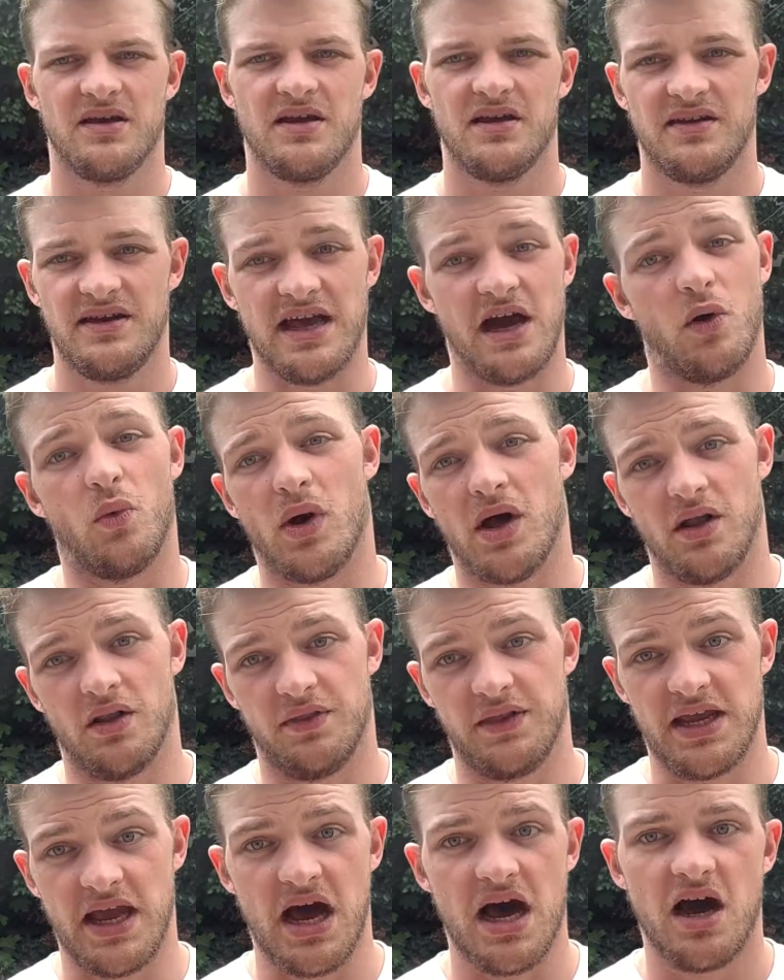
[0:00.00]
Now, while
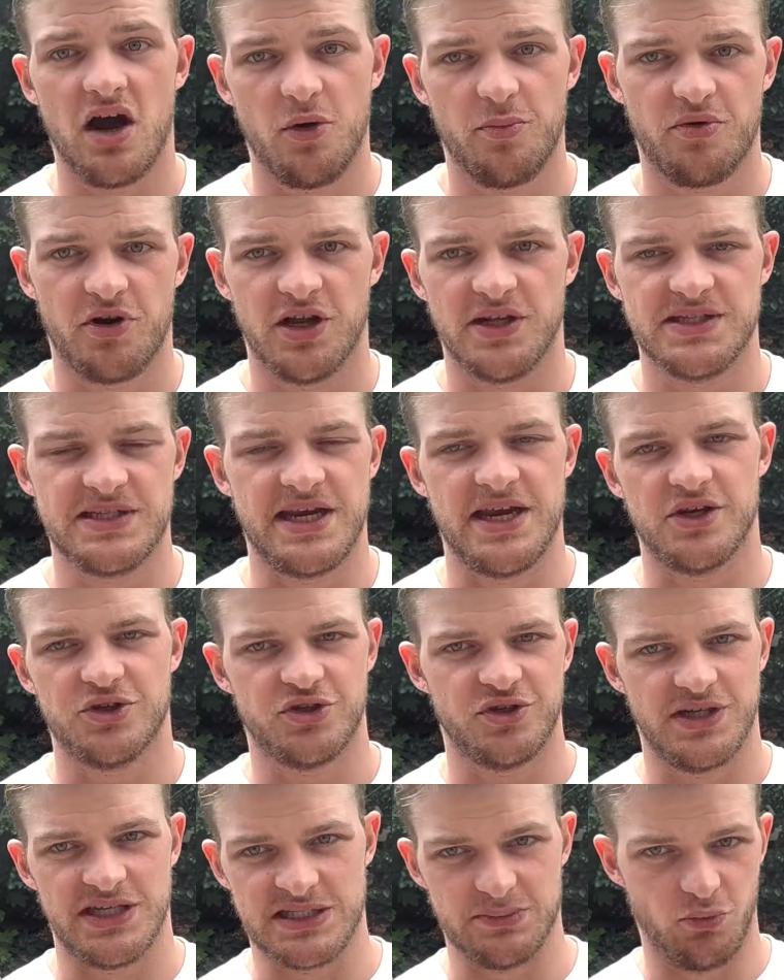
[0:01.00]
the R pronunciation
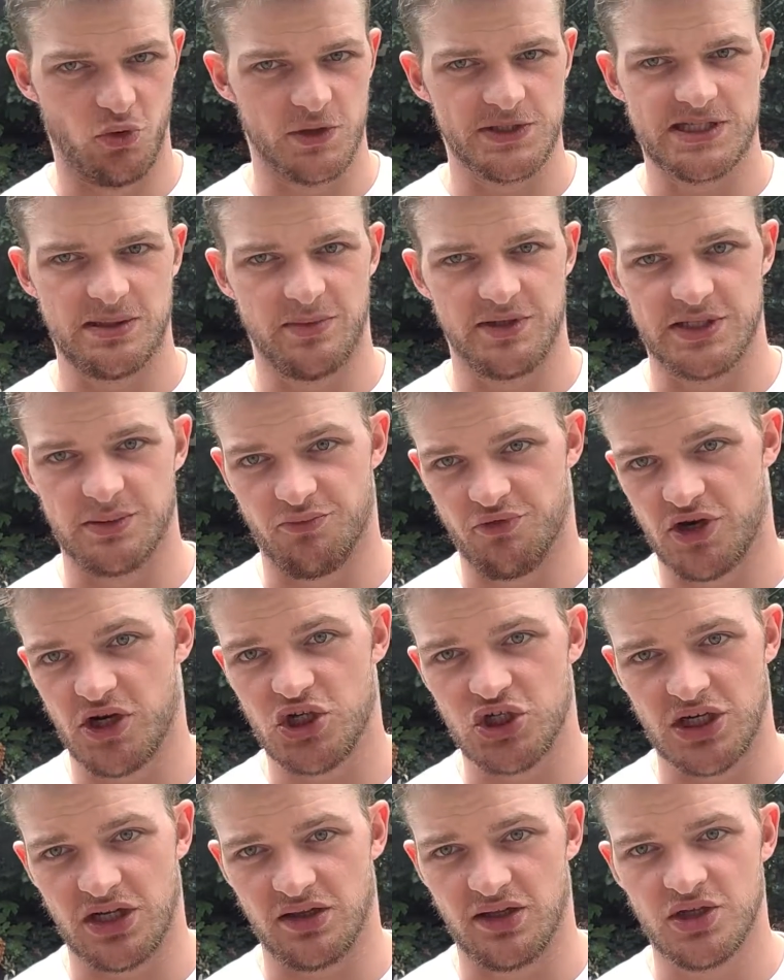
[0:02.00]
is more similar to British
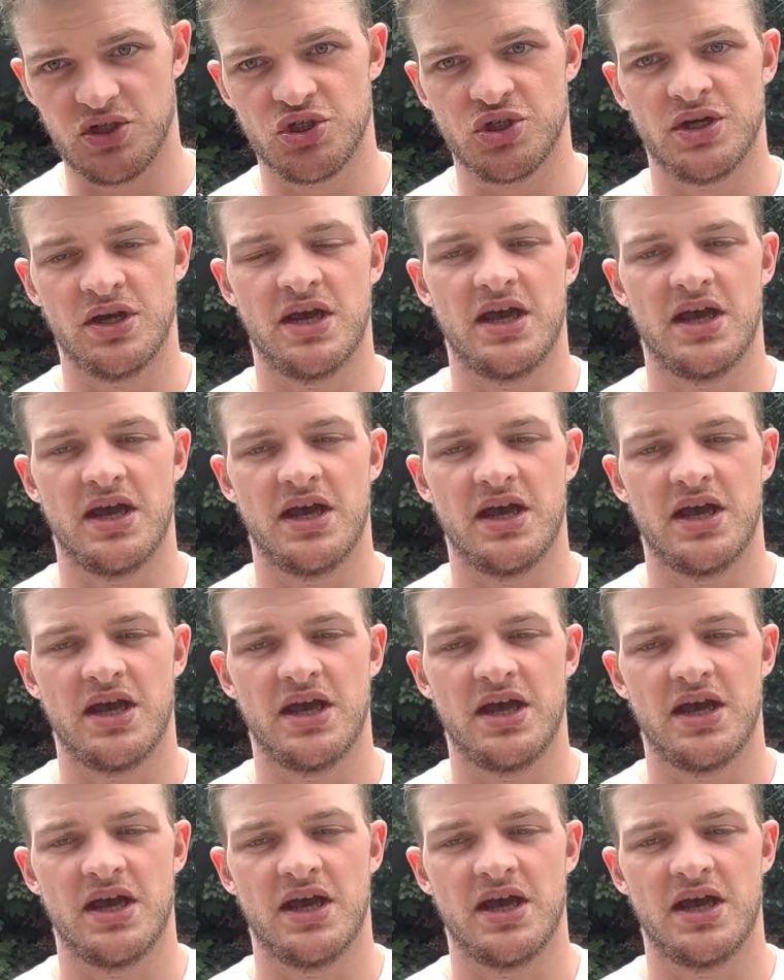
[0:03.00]
English,